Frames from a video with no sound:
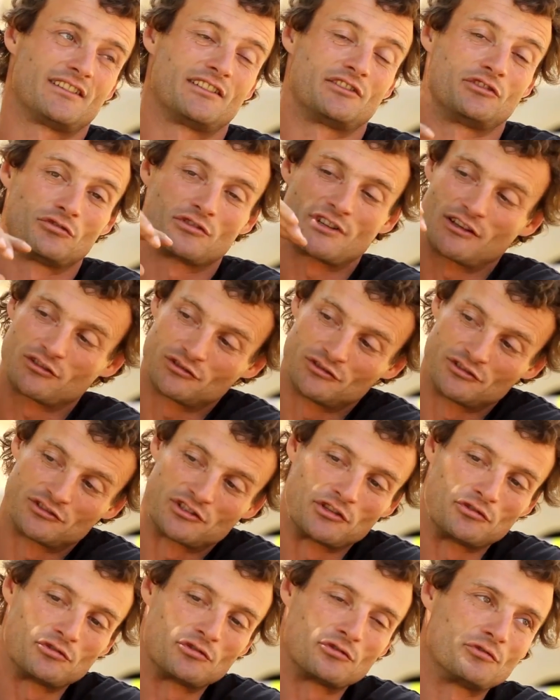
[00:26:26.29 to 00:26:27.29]
You can
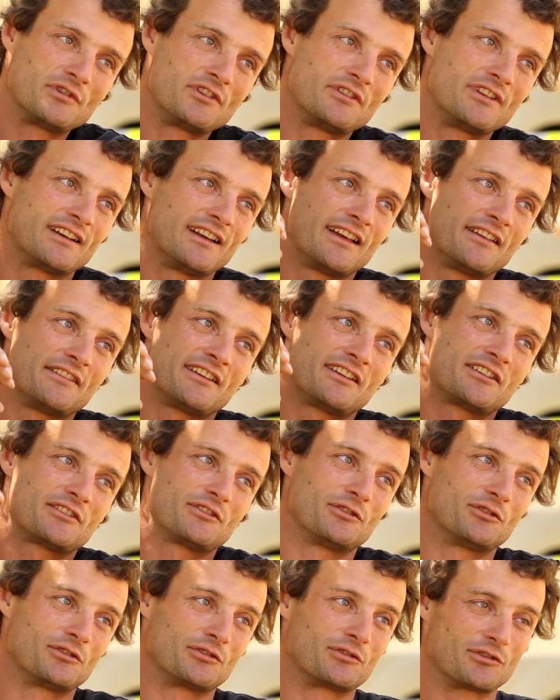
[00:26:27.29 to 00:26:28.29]
continue with the glider
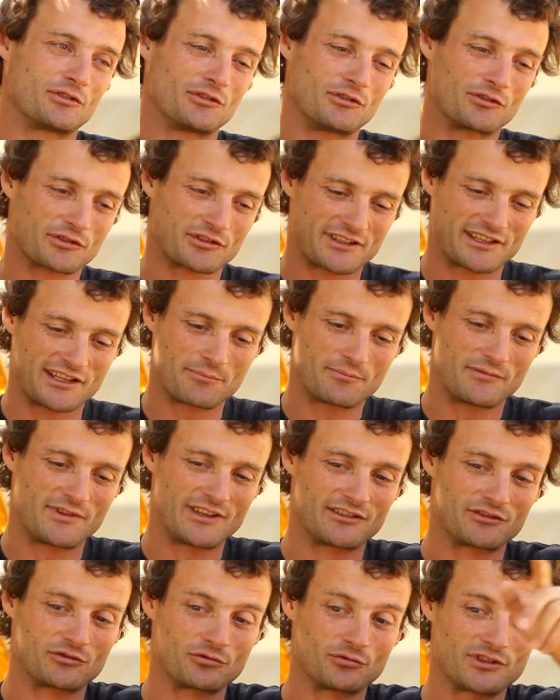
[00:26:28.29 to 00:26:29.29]
or keep
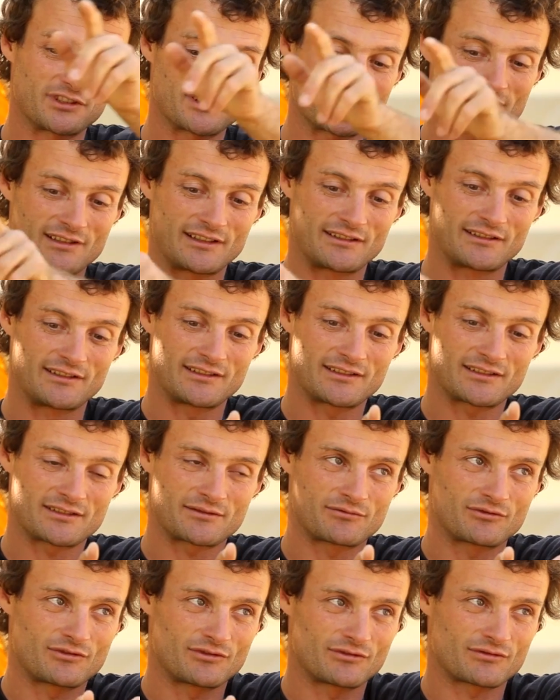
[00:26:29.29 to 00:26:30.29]
the twist like this,
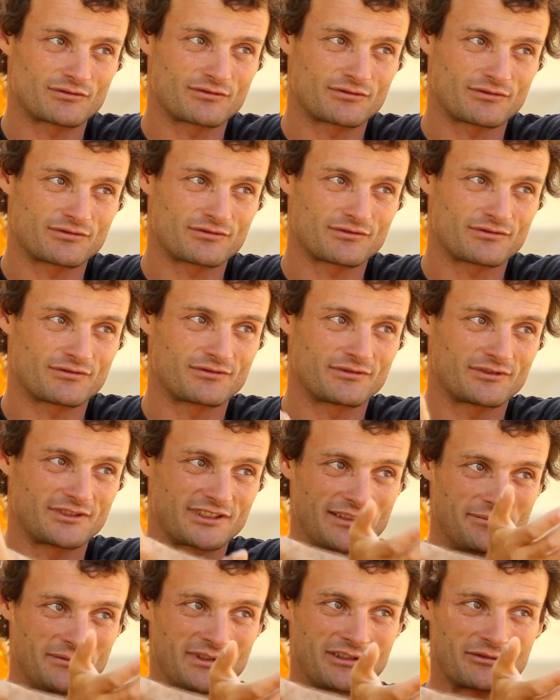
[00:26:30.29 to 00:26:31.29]

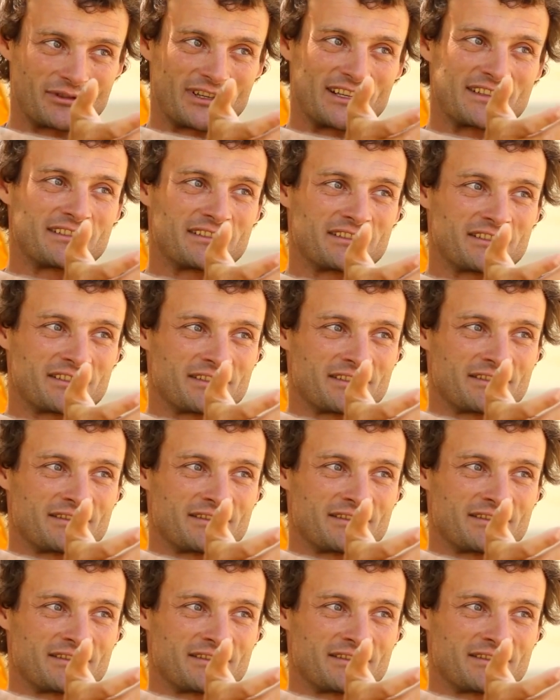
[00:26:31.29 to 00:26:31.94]
keep the risers,